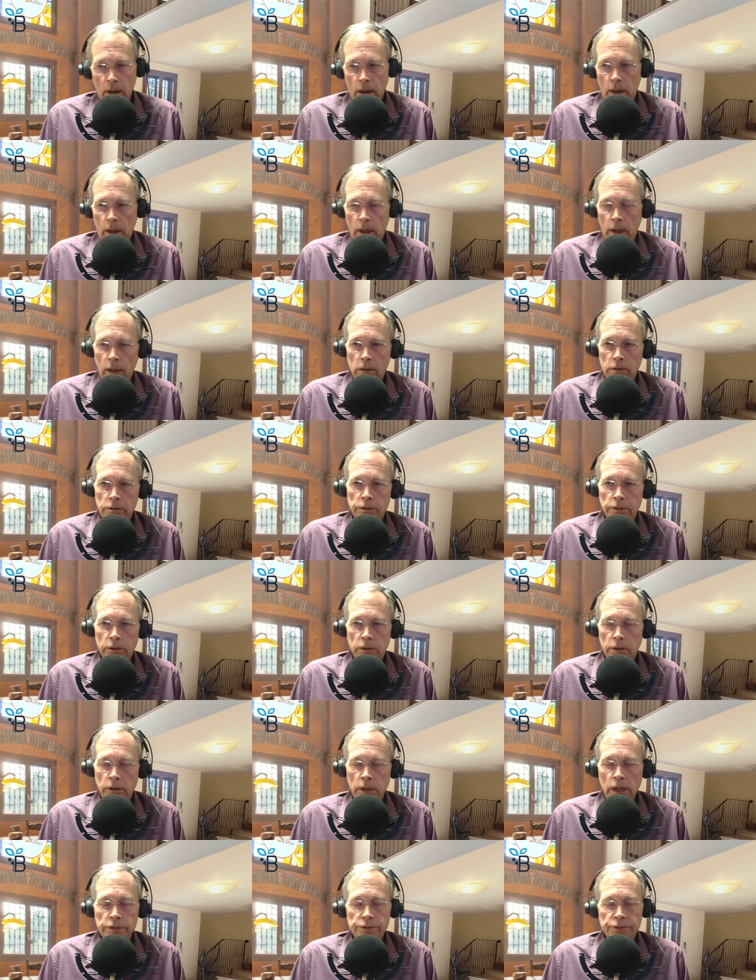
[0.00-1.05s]
And
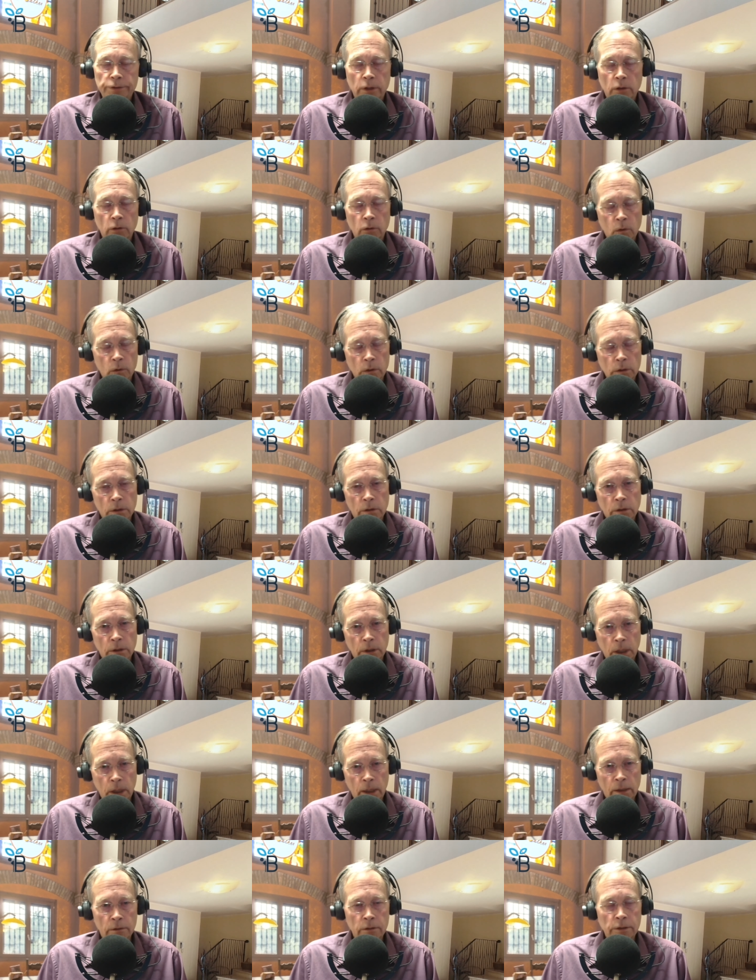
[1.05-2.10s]
yes, they're going,
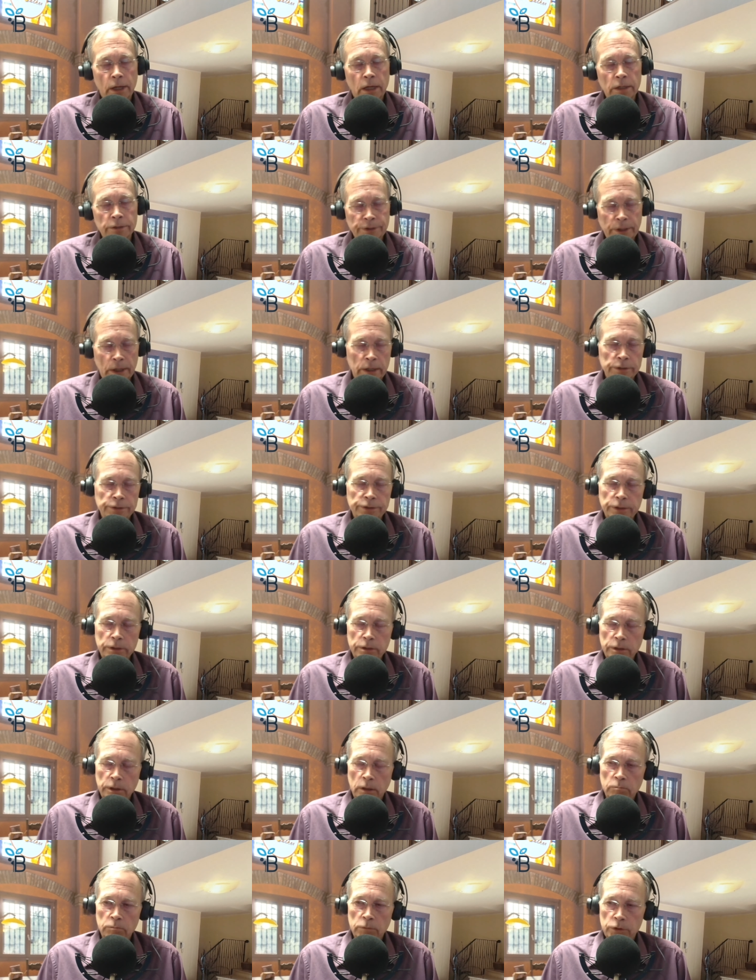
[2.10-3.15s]
and yes, I see
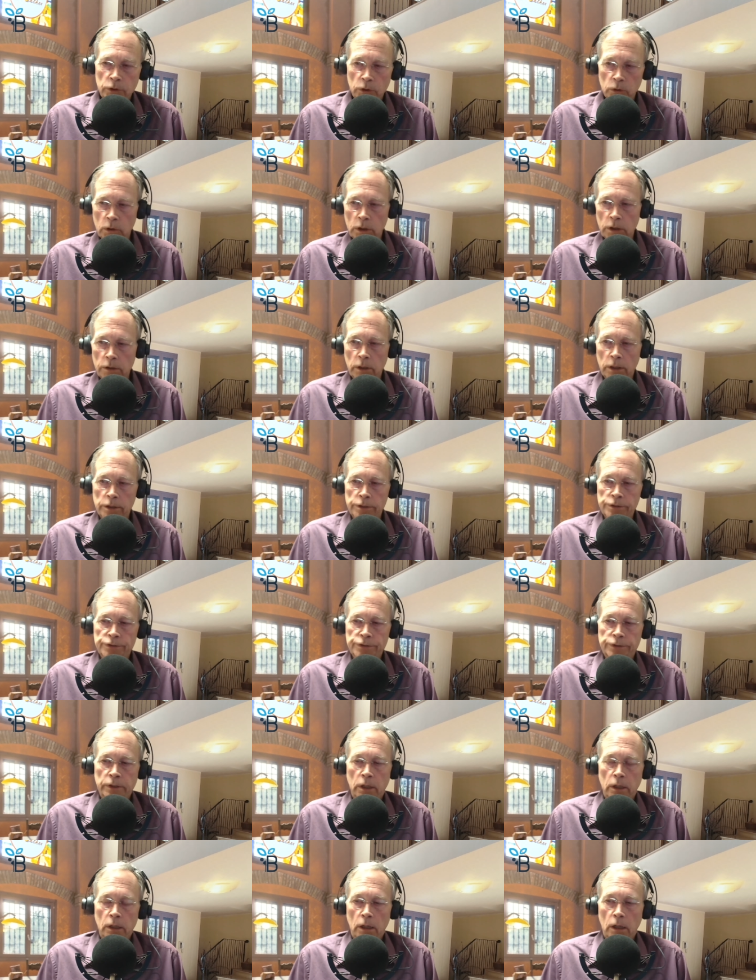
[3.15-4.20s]
them doing this
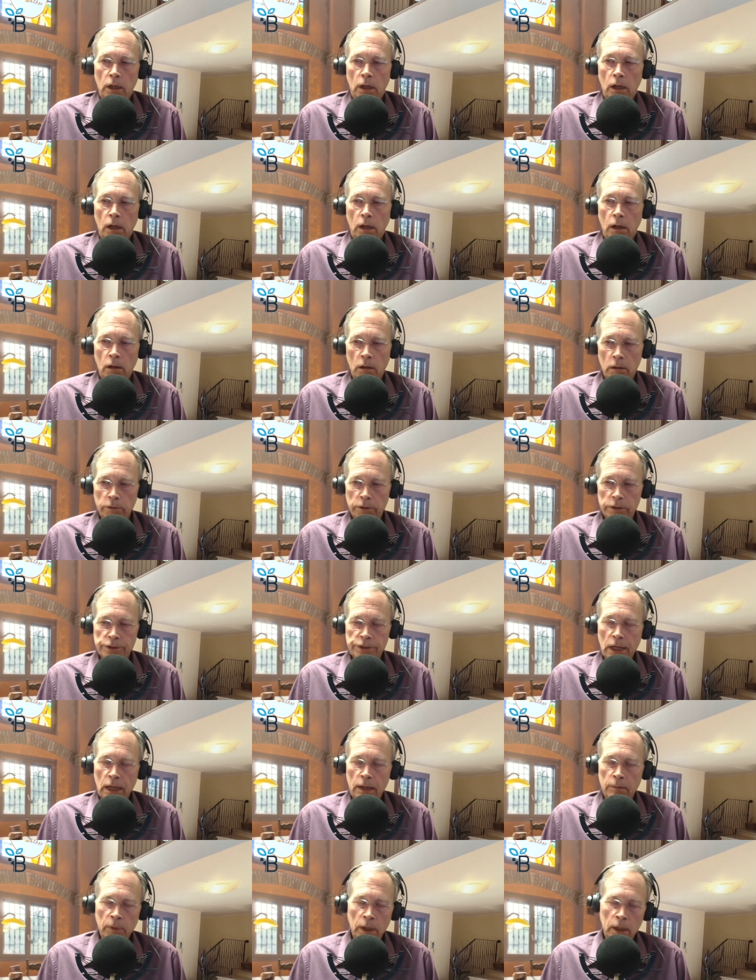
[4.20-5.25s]
all the
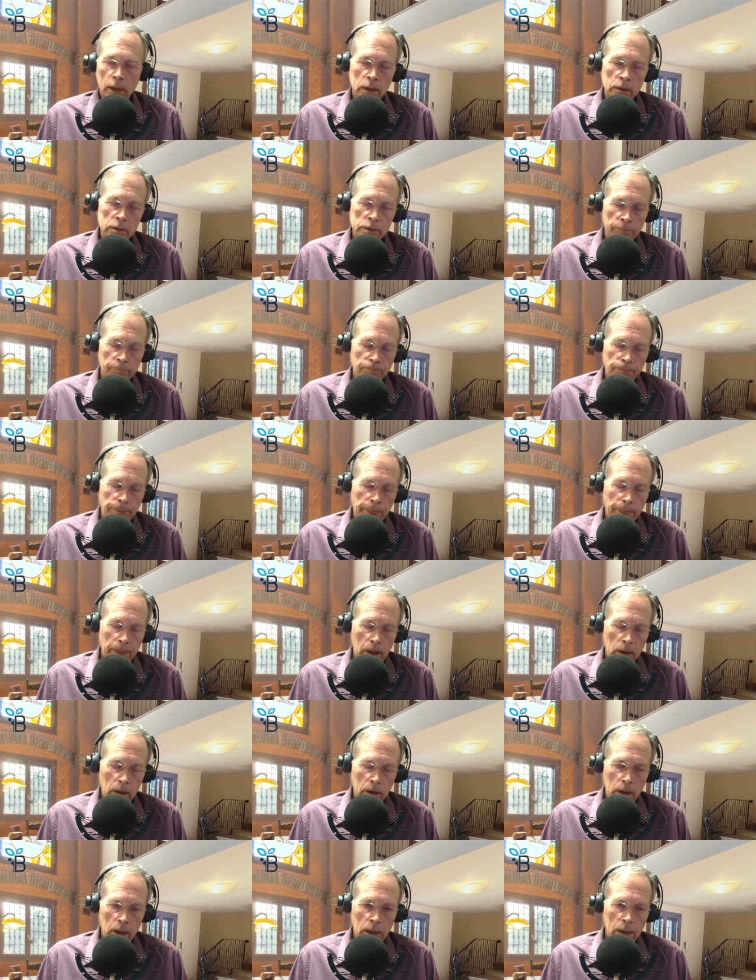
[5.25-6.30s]
time. And
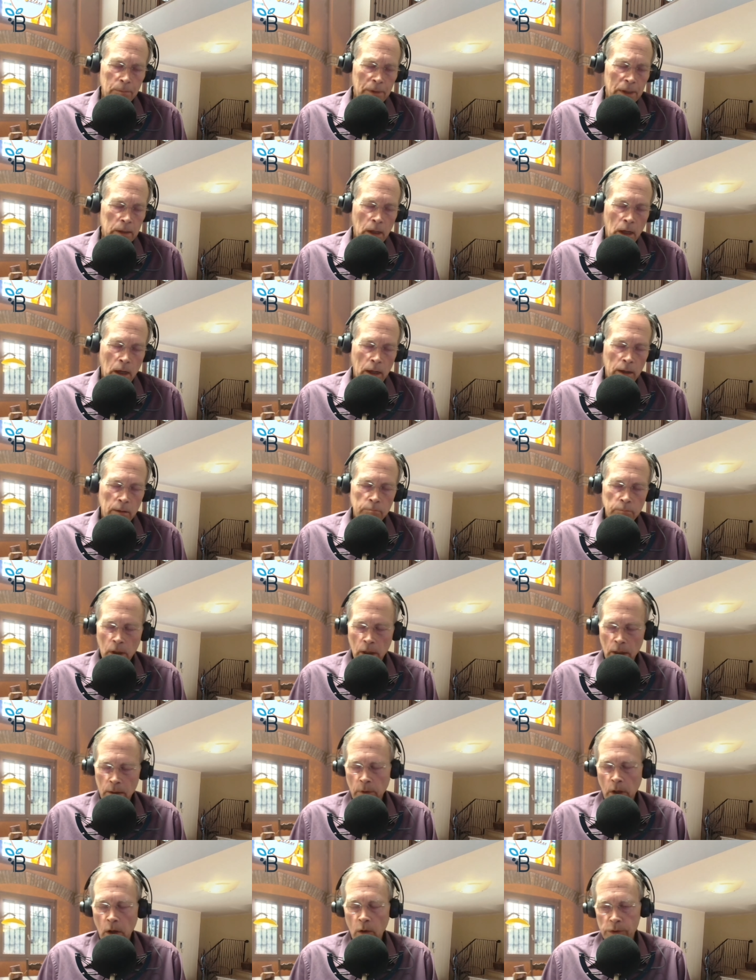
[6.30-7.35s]
I mean,
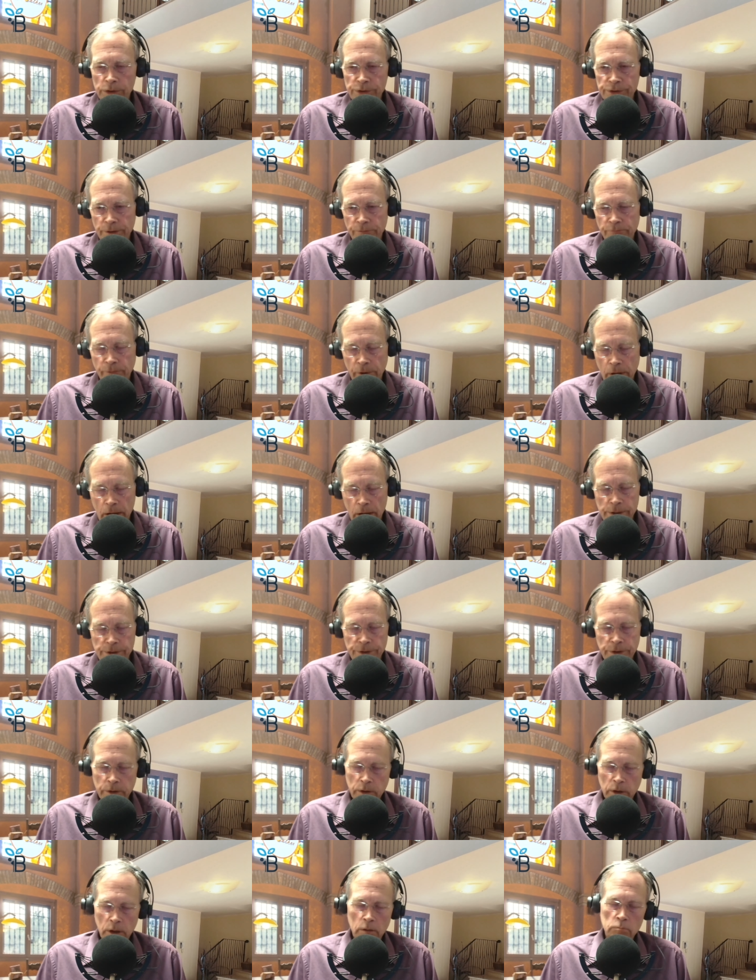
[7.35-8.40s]
I'm always
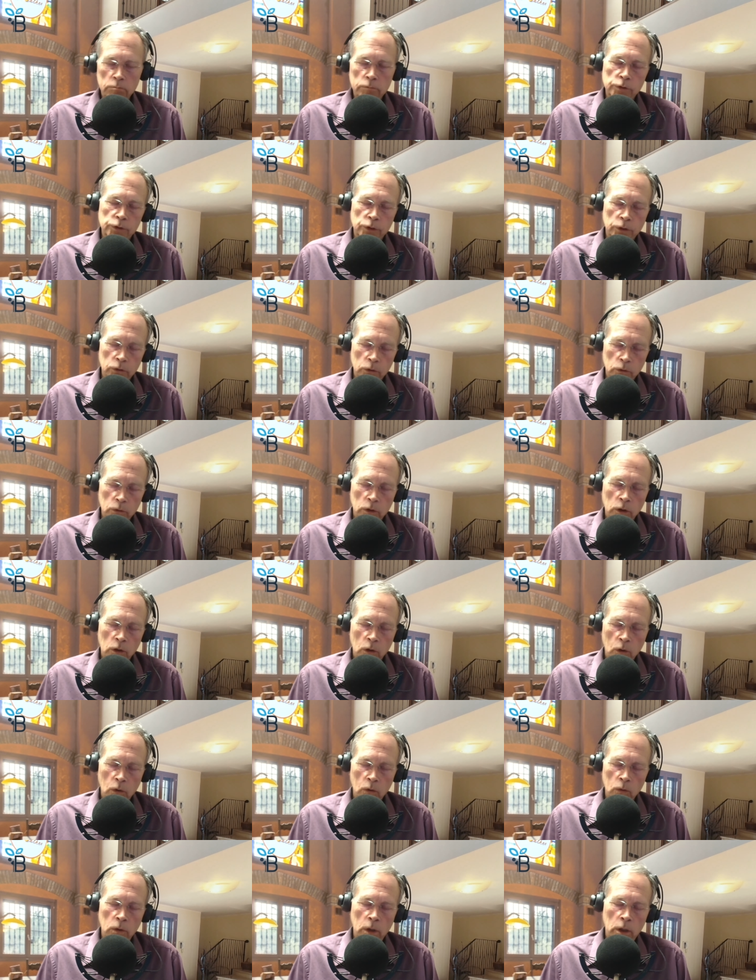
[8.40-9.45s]
advising them to
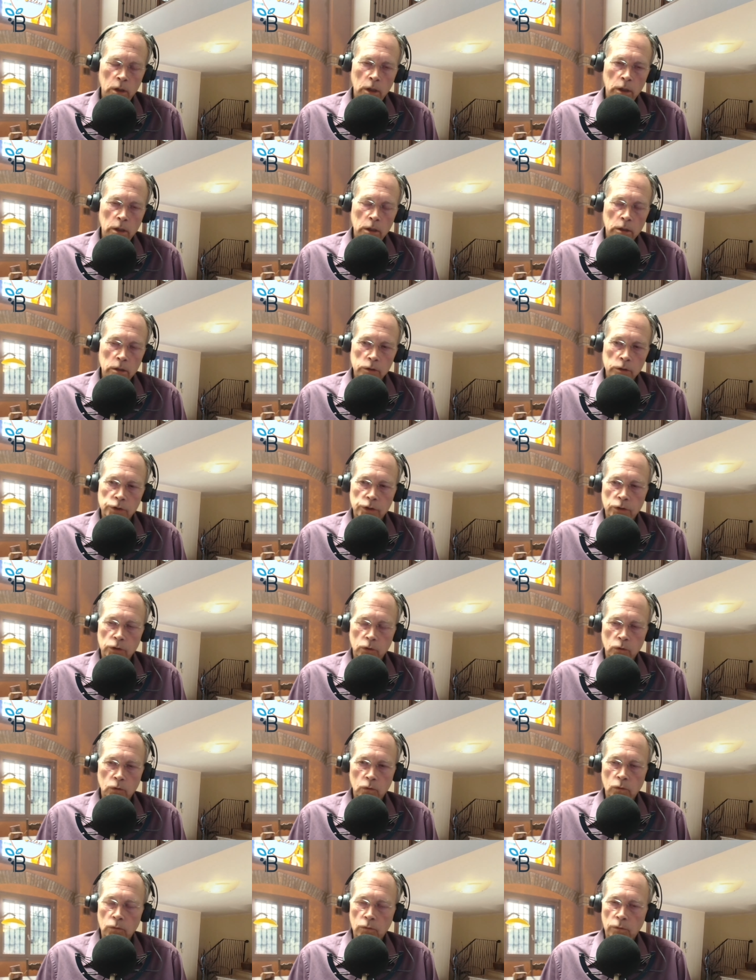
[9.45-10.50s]
go
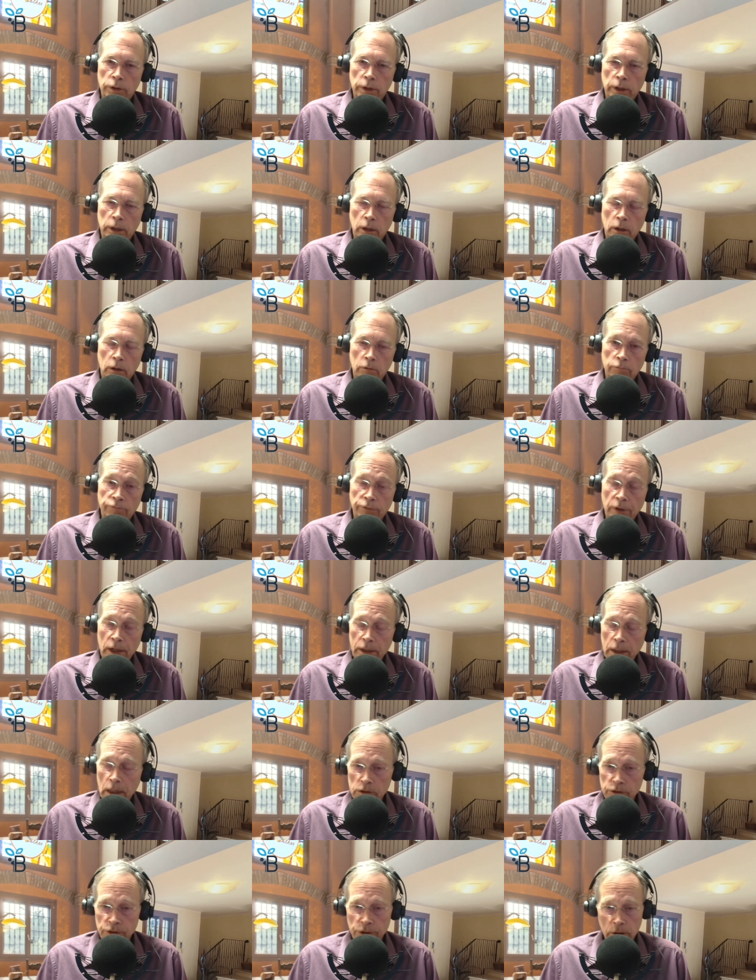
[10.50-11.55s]
to their
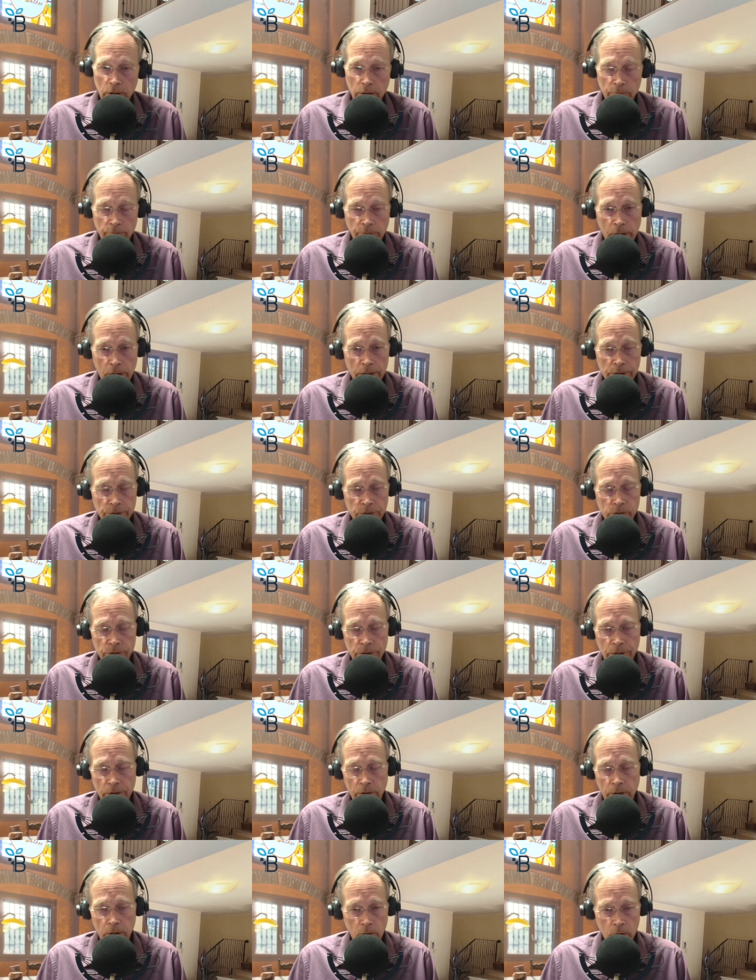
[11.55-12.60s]
financial advisors
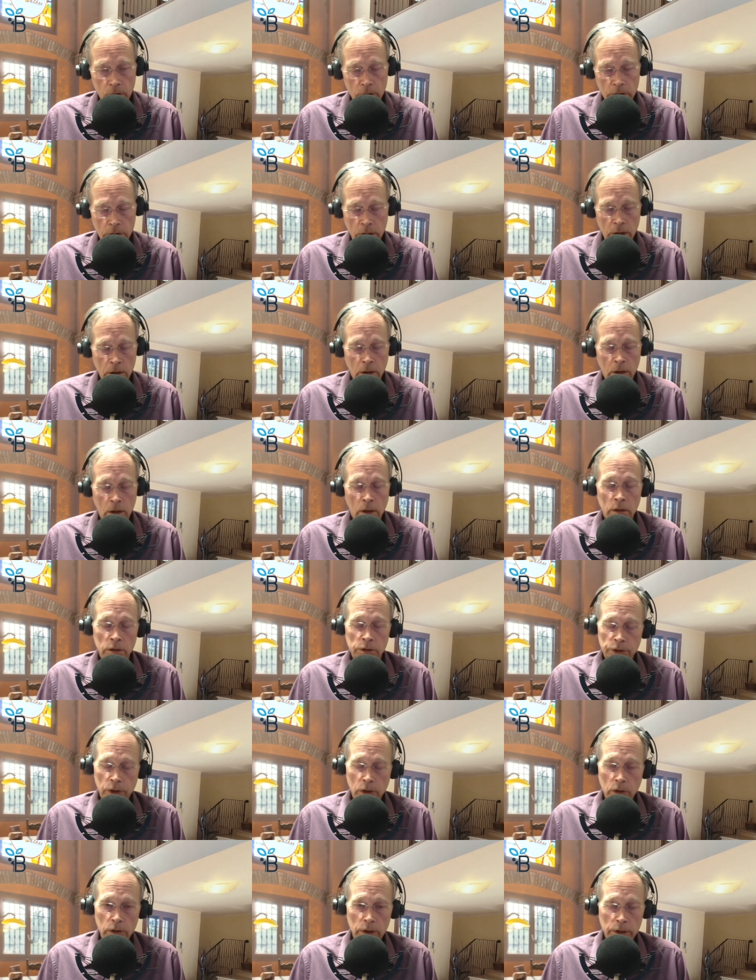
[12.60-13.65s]
and their
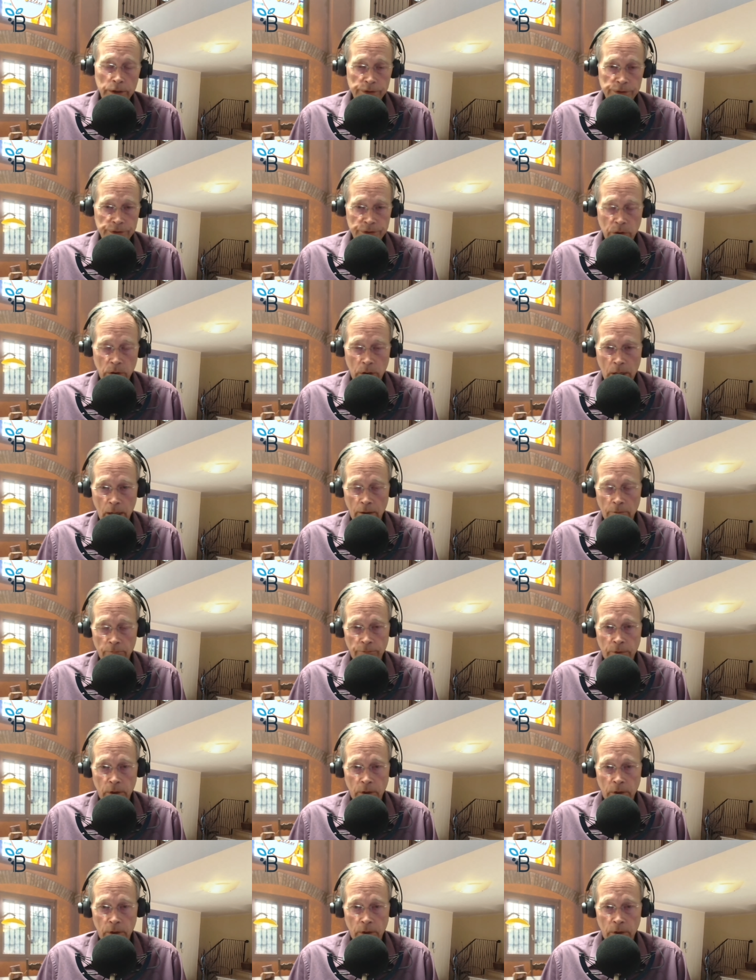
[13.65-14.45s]
attorneys to have